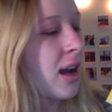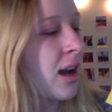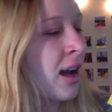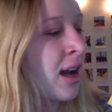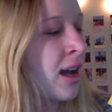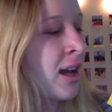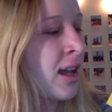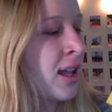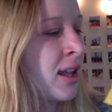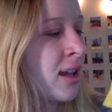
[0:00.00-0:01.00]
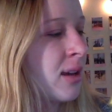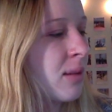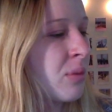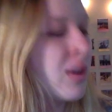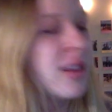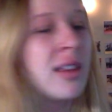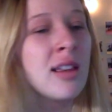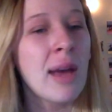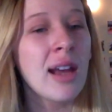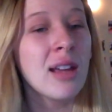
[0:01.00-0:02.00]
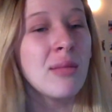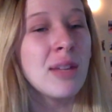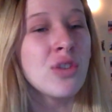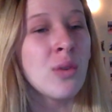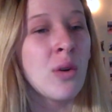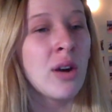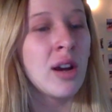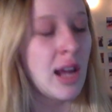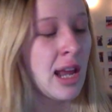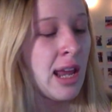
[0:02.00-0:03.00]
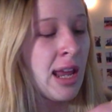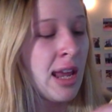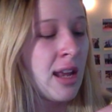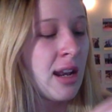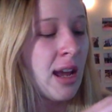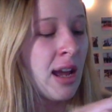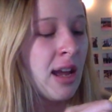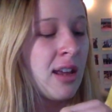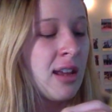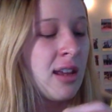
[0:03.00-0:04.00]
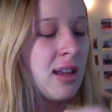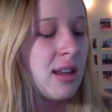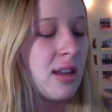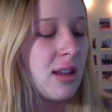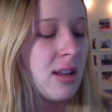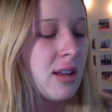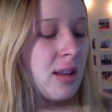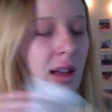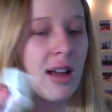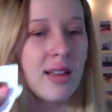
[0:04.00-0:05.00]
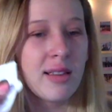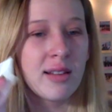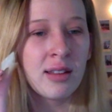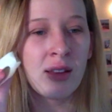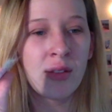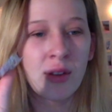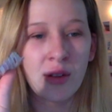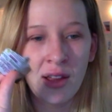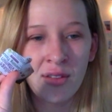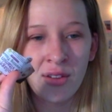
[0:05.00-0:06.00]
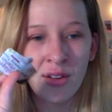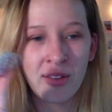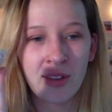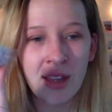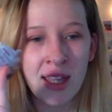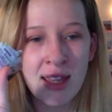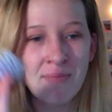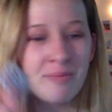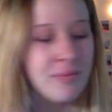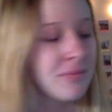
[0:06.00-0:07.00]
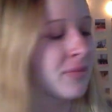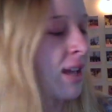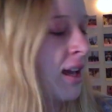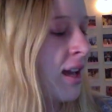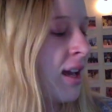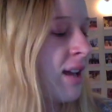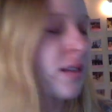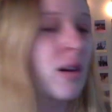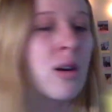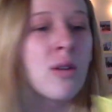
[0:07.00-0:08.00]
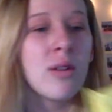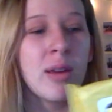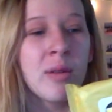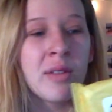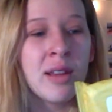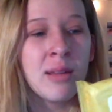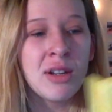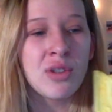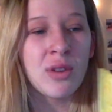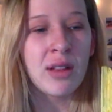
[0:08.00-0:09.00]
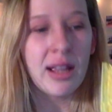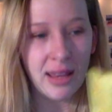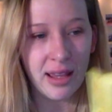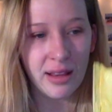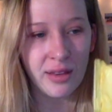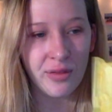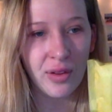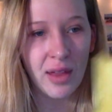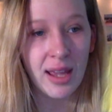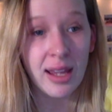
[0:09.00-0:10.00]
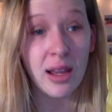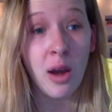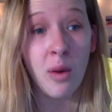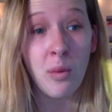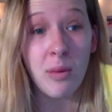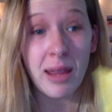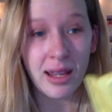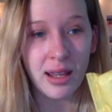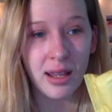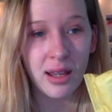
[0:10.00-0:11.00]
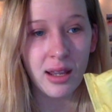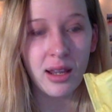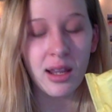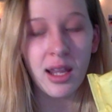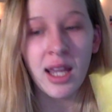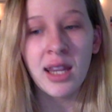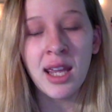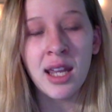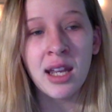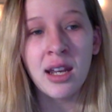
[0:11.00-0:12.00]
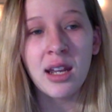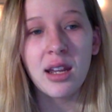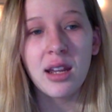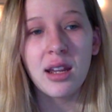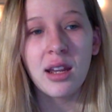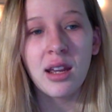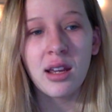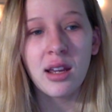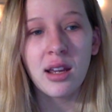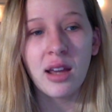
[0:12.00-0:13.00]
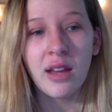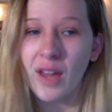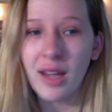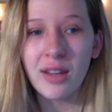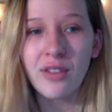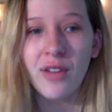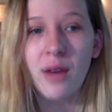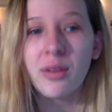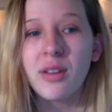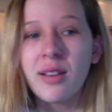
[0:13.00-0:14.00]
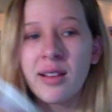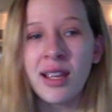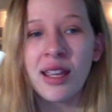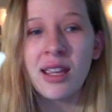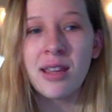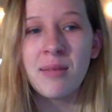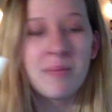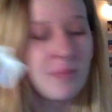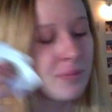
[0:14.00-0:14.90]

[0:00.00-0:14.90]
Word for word: I put these back in my drawer and I lost the little cover sticky. So they were sitting in my drawer like this for like a week. And then I finally found the sticky.